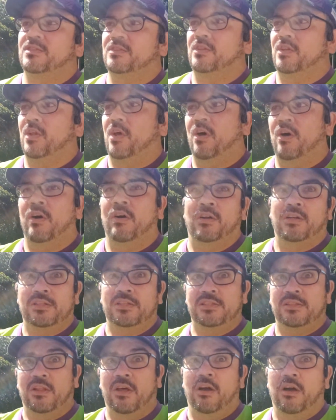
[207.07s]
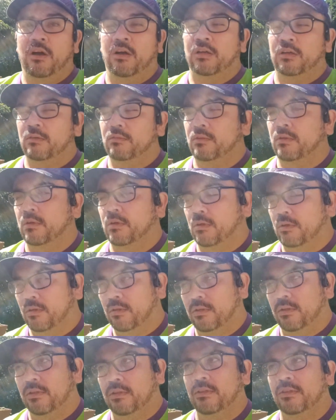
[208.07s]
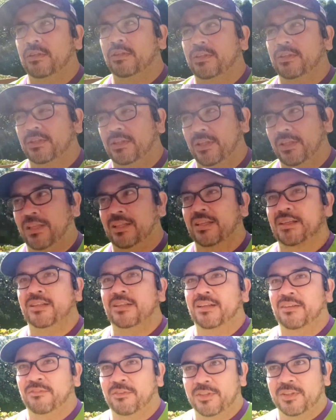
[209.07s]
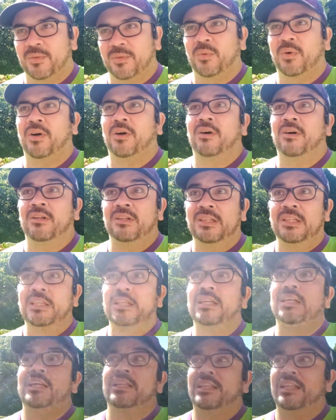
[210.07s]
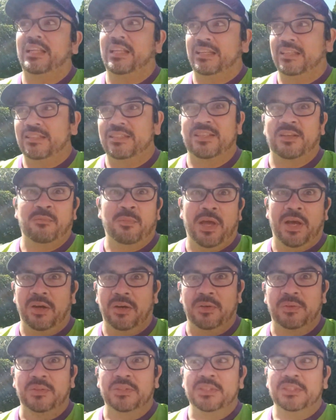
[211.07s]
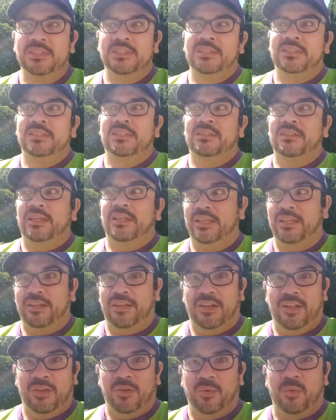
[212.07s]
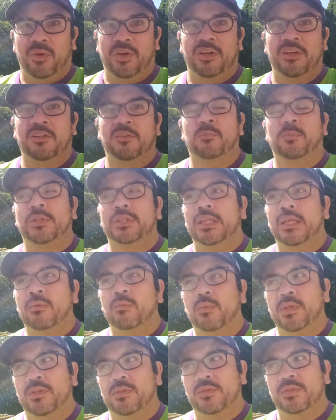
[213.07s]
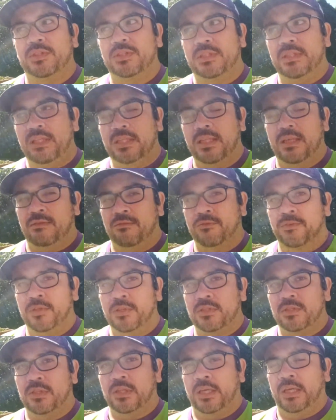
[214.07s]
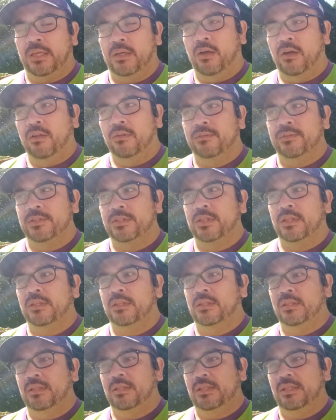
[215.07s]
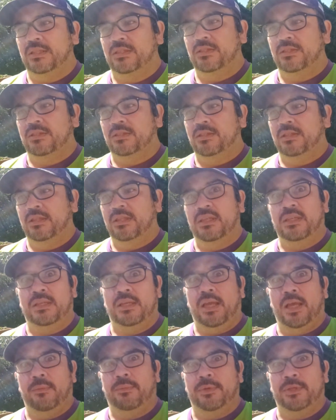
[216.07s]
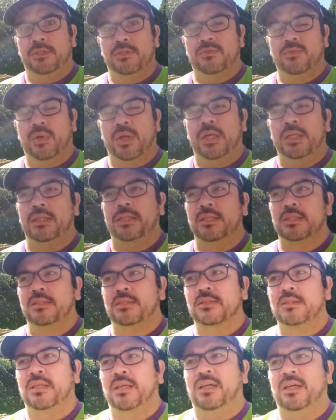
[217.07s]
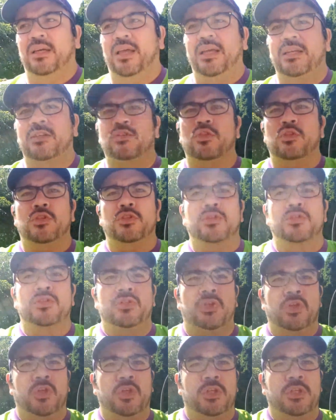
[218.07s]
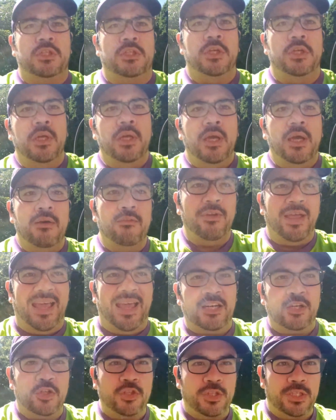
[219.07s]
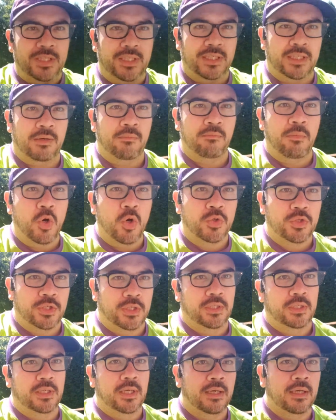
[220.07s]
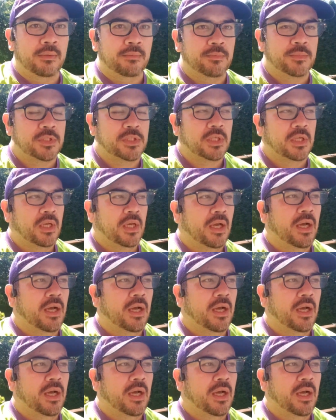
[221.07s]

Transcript: long slog of, oh, I've hit the wall, and then somehow hit another wall. But then when you see that finish line, all of a sudden this thing happens, right? This extra surge of energy and emotion comes.